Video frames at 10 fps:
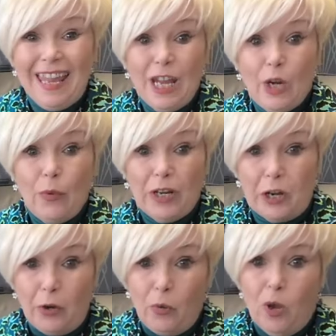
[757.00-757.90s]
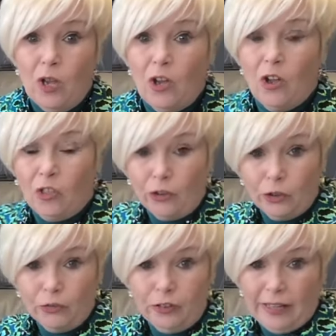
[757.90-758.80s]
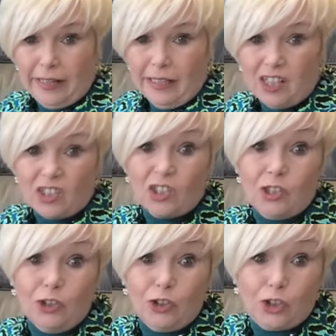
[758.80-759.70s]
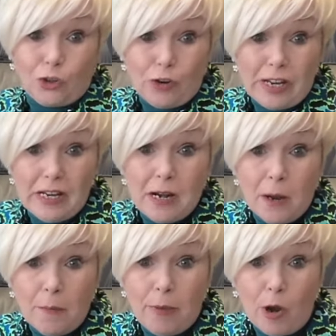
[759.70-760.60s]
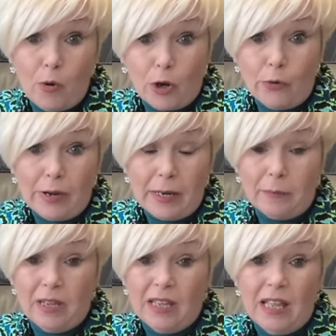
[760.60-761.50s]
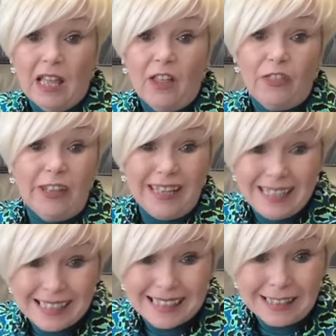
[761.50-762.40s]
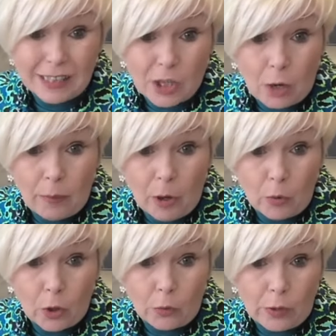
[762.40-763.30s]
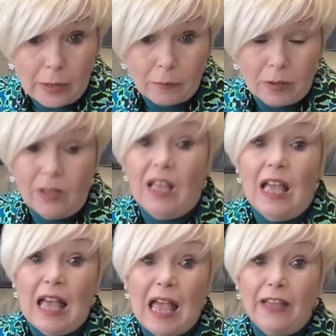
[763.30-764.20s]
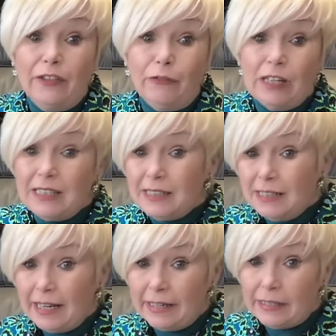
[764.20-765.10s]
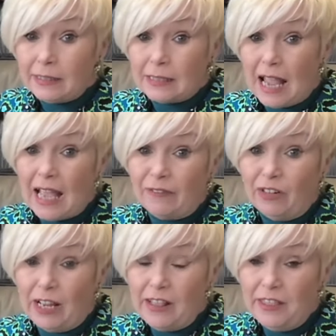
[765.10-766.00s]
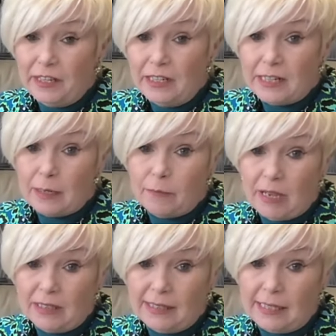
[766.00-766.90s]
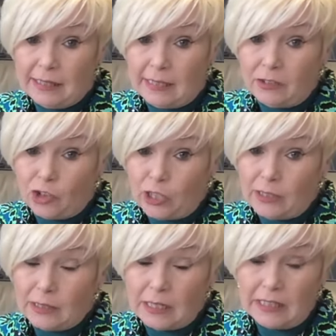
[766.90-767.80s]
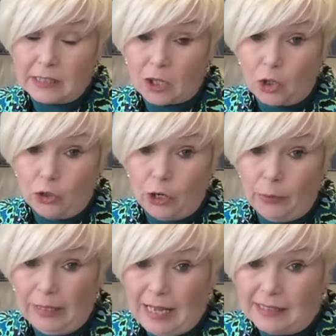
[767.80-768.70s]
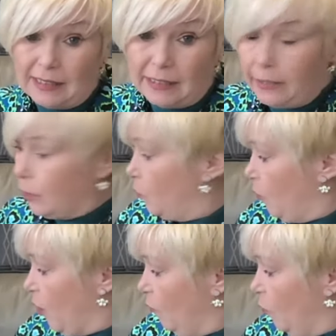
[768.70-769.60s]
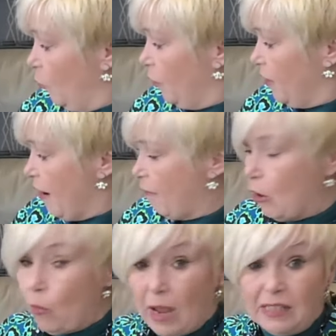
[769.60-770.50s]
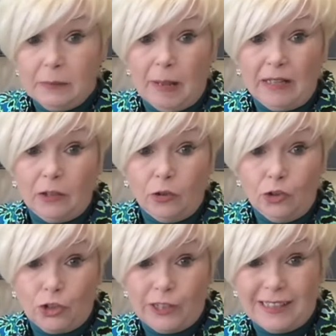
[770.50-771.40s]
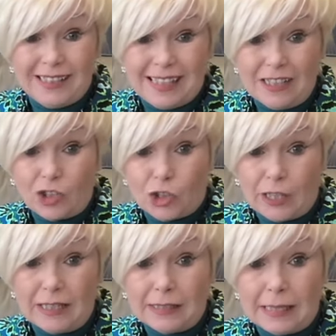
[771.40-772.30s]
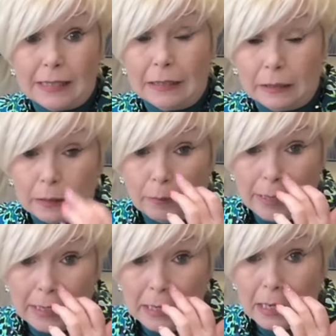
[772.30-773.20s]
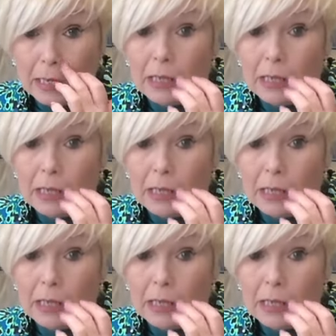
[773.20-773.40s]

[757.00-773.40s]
Here we go. The lovely sludge green pogo nip that isn't a pogo nip. And the reason is I've lengthened it by 6 inches. It's got no elastic, but I put the narrow waistband on just to cinch things in a little bit.